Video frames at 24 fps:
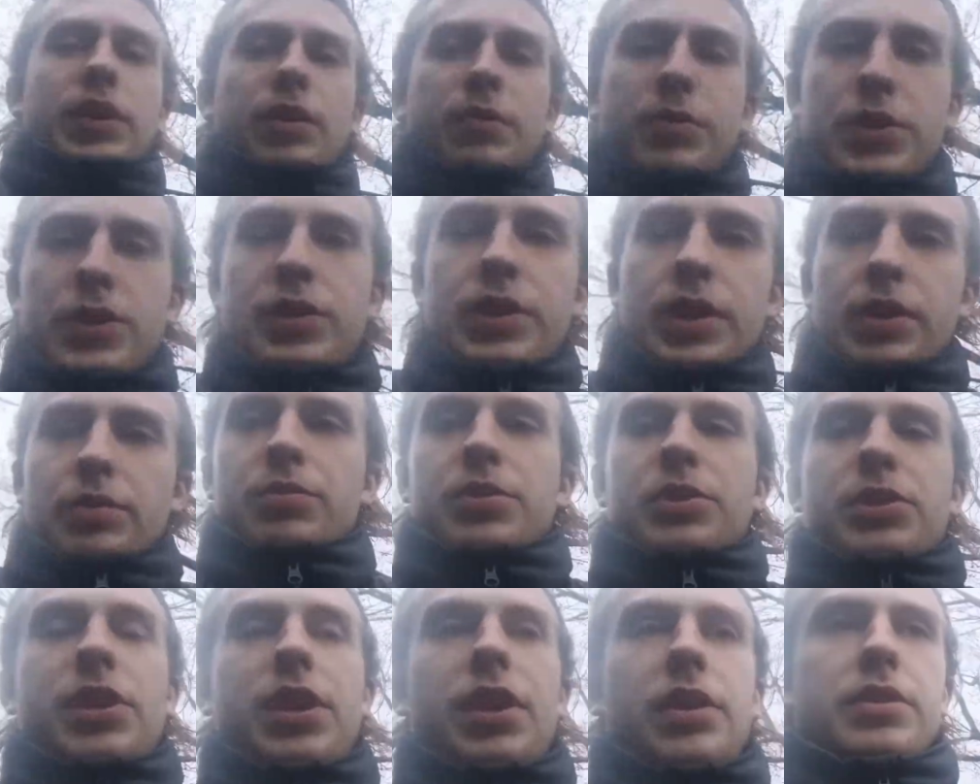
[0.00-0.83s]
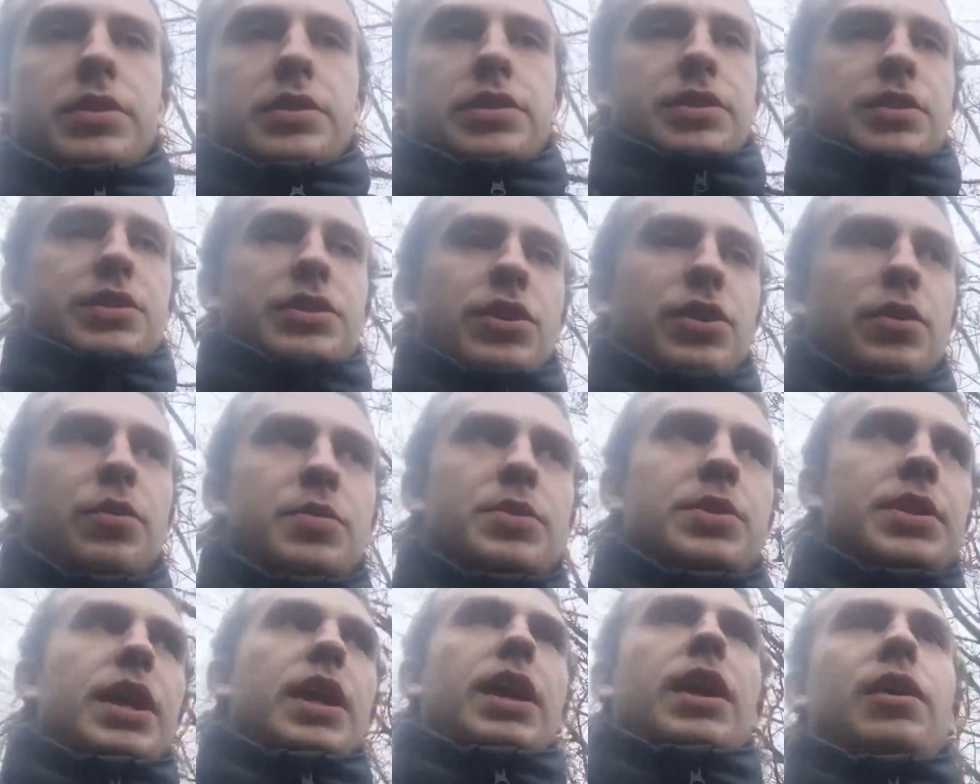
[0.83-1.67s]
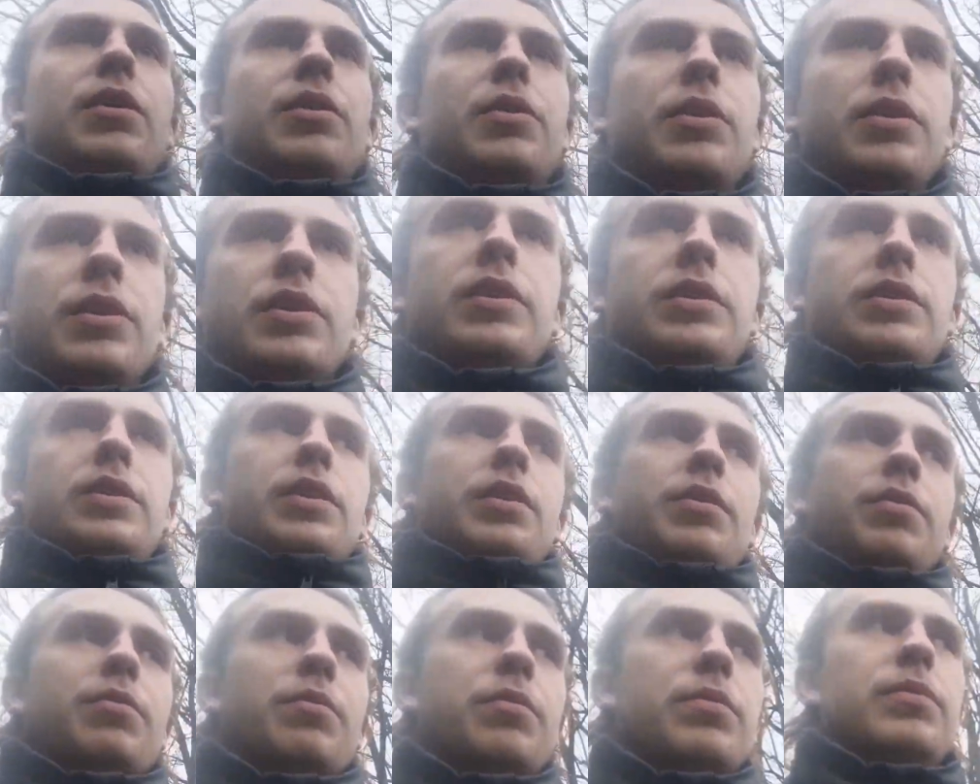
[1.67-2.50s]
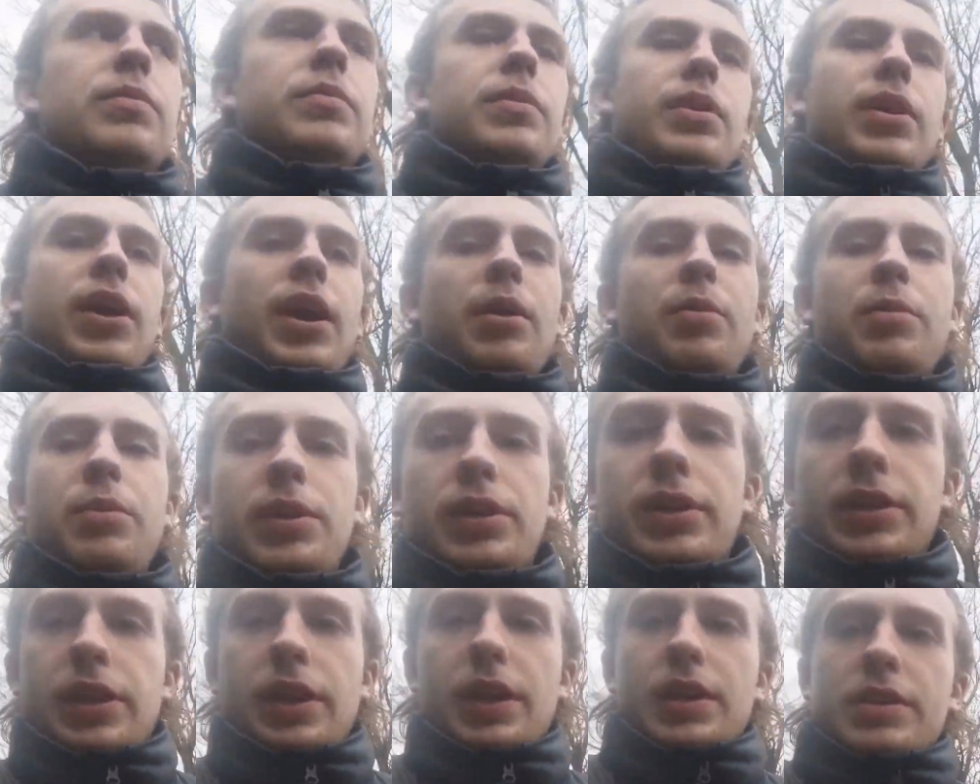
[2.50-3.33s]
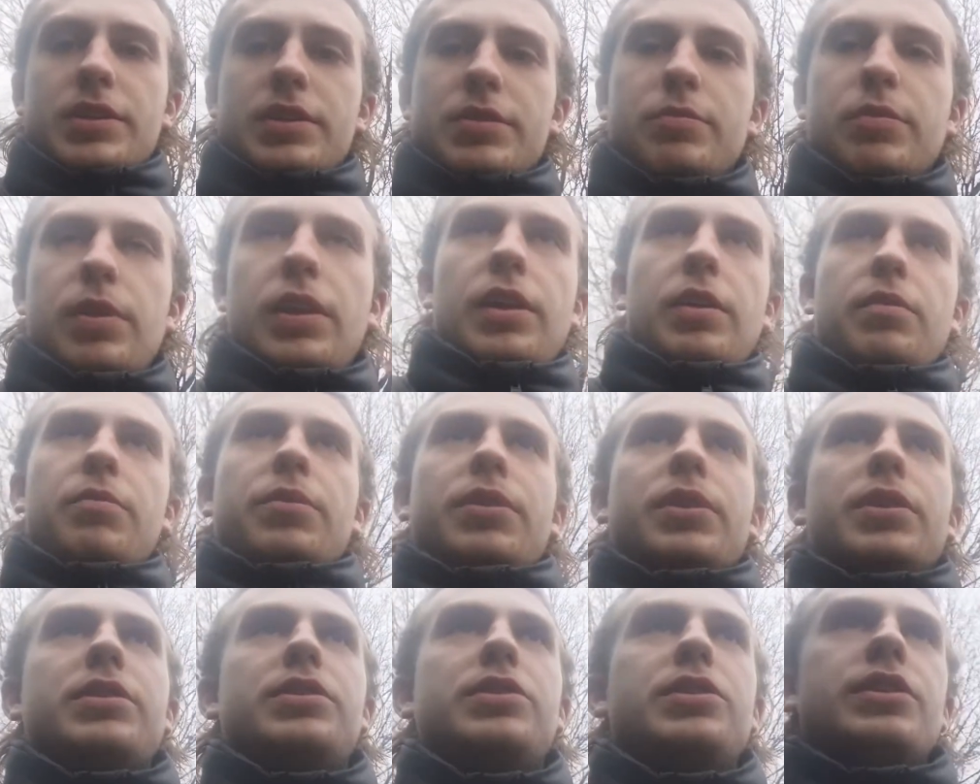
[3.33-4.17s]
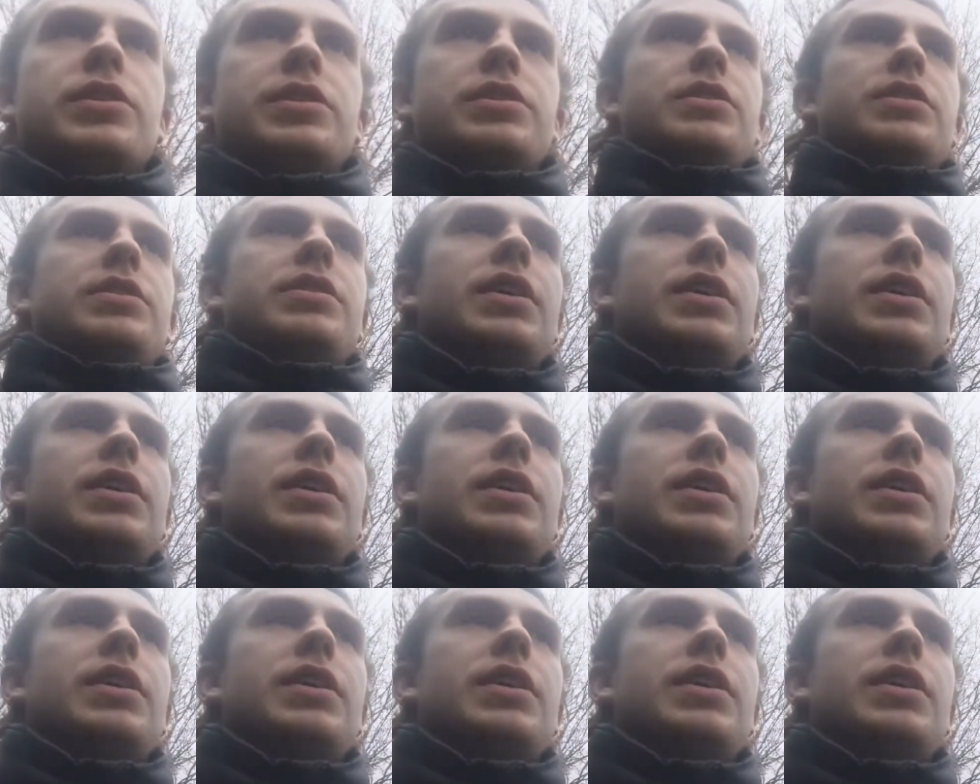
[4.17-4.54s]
just going to the shops now, and I am gonna get some lemon and ginger